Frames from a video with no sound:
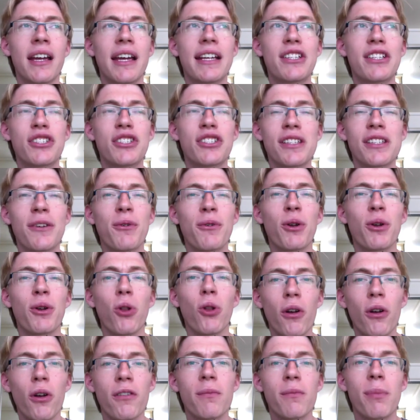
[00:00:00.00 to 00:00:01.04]
It's just there are a
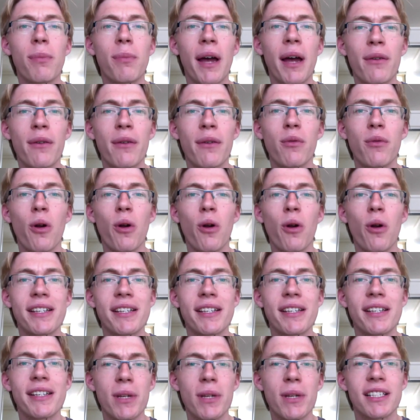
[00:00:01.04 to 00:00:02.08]
lot of bad
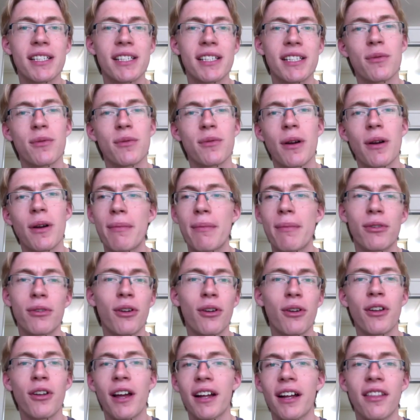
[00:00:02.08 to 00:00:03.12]
romantic comedies. That's why people
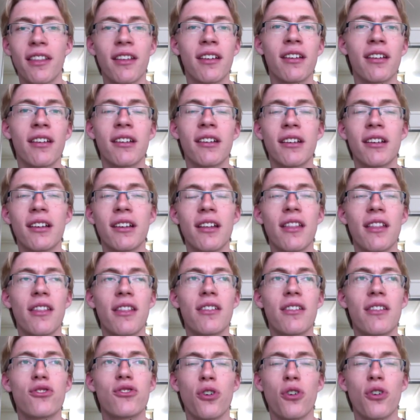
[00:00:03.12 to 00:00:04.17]
don't like the
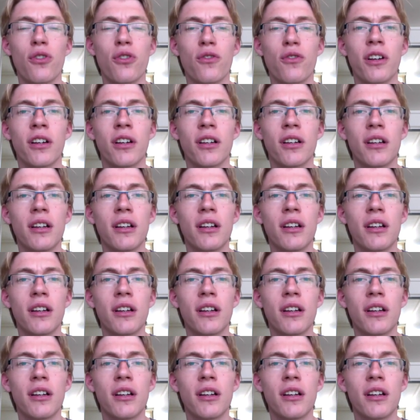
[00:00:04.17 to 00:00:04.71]
genre.